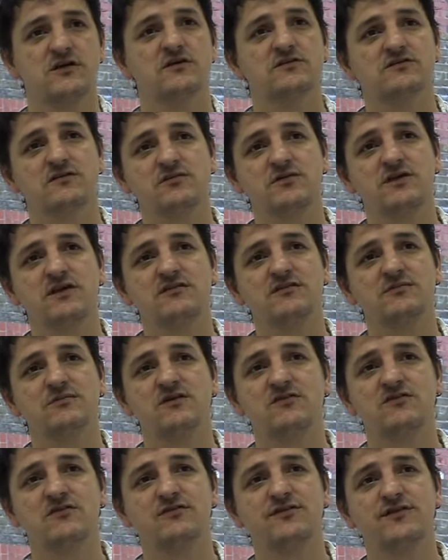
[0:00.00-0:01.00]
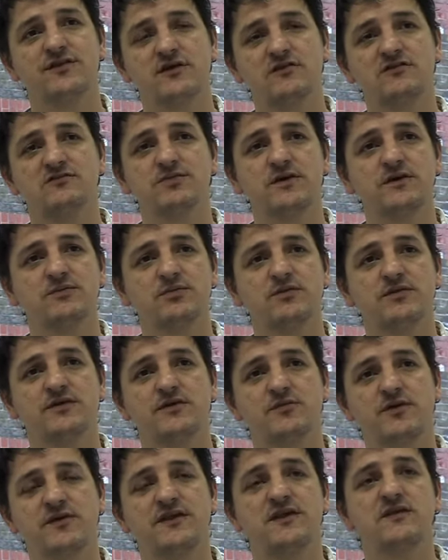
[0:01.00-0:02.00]
So we need to make sure for those people
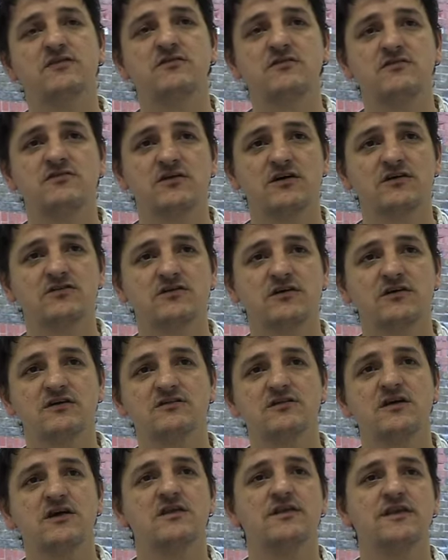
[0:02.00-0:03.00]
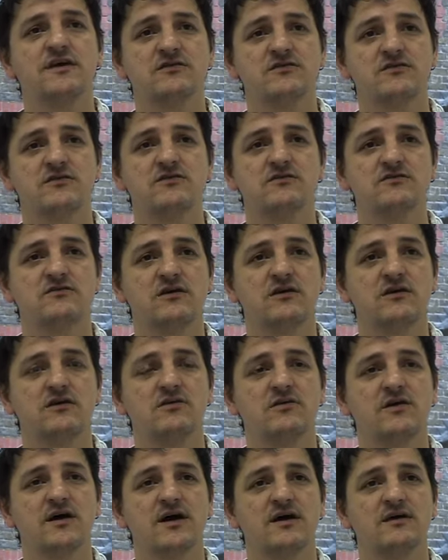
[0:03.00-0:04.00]
that when they do try drugs, they do
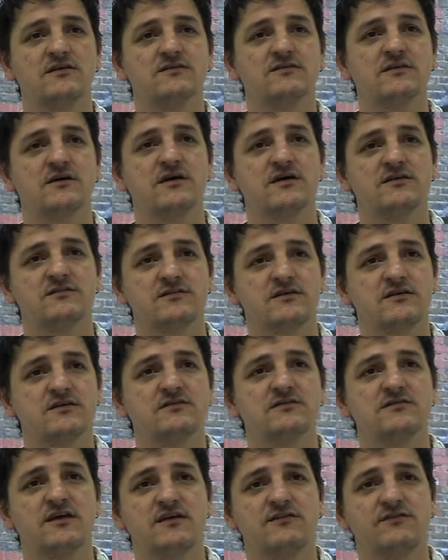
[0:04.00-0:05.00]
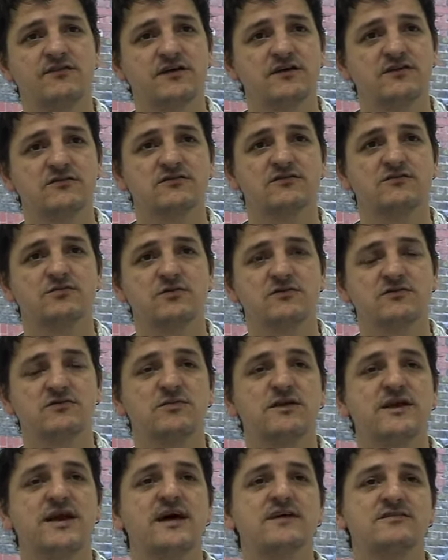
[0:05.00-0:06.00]
so as safely and as
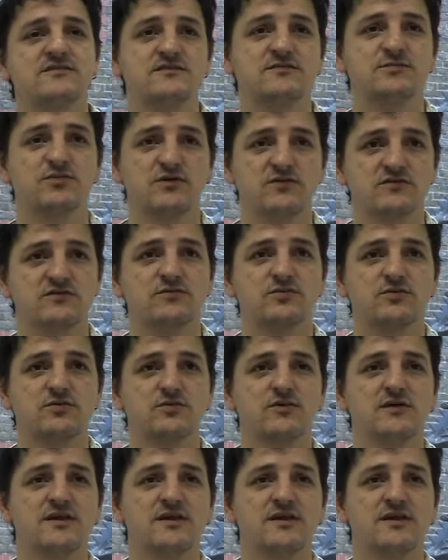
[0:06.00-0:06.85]
responsibly as is possible.